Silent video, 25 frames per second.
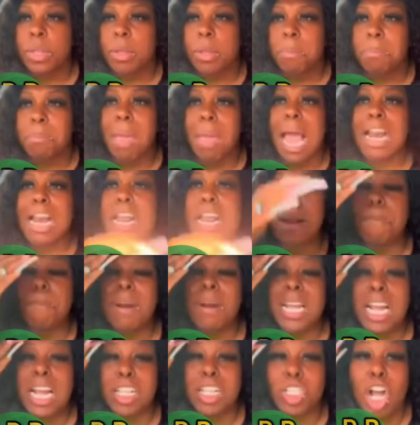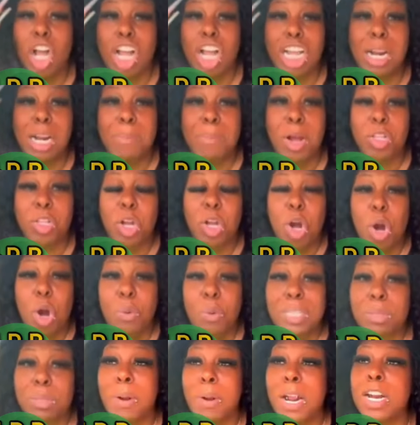Me all here bring a talking about
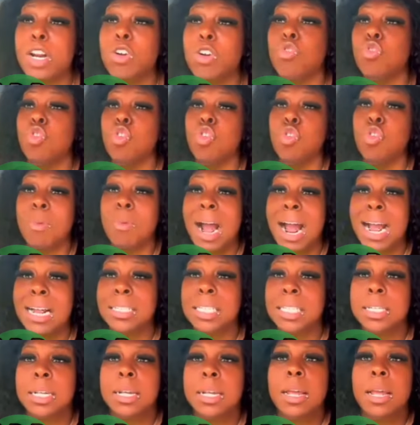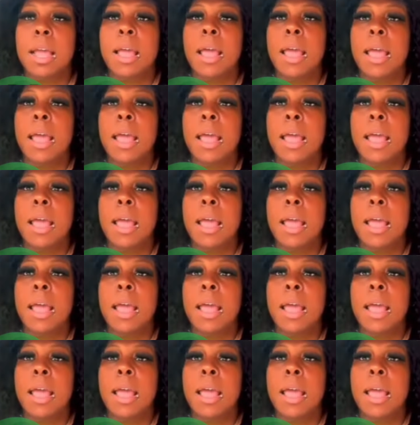always spreading rumors.